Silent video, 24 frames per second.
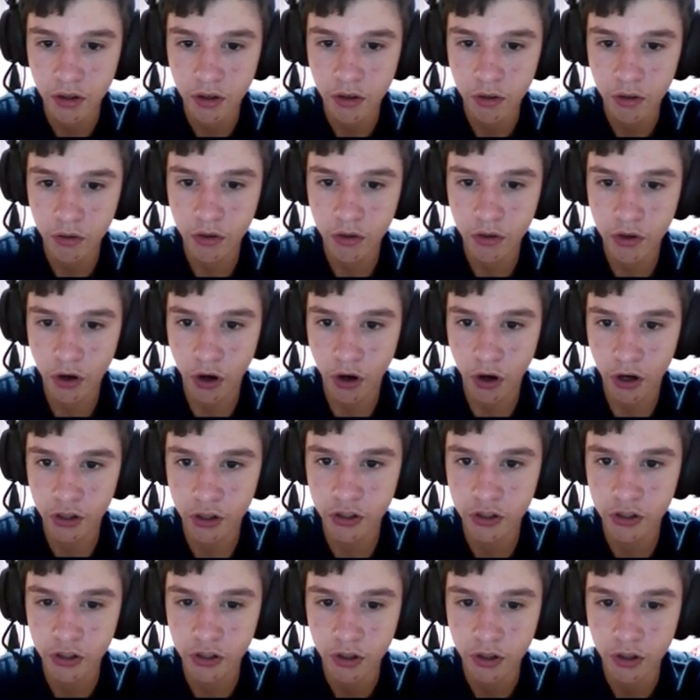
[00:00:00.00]
Oh
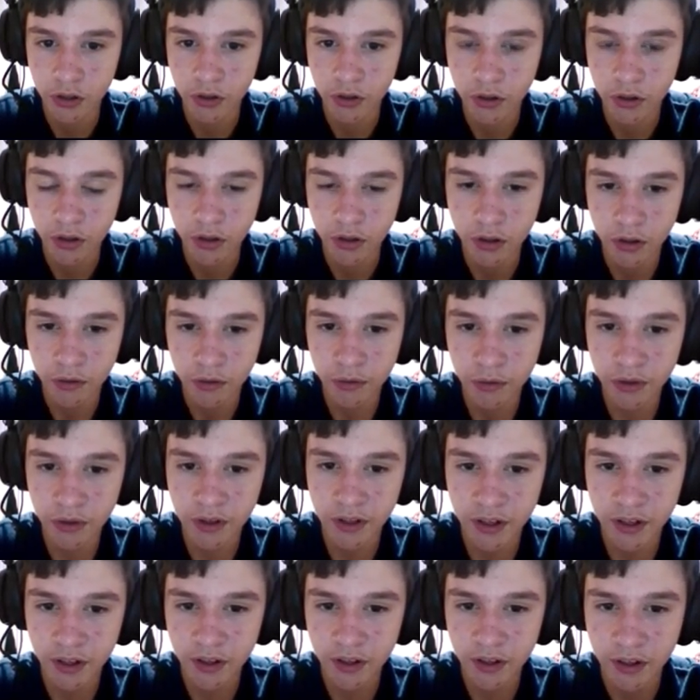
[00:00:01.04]
gosh. We're
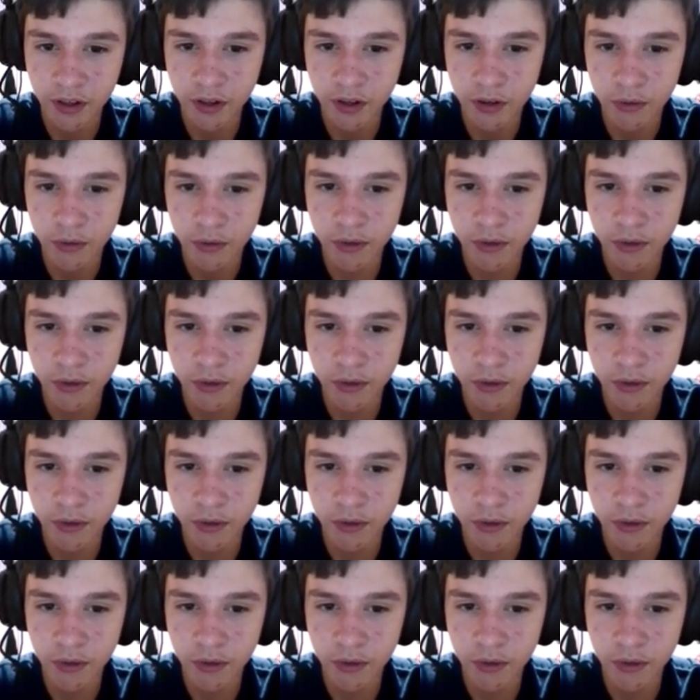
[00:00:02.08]
gonna... We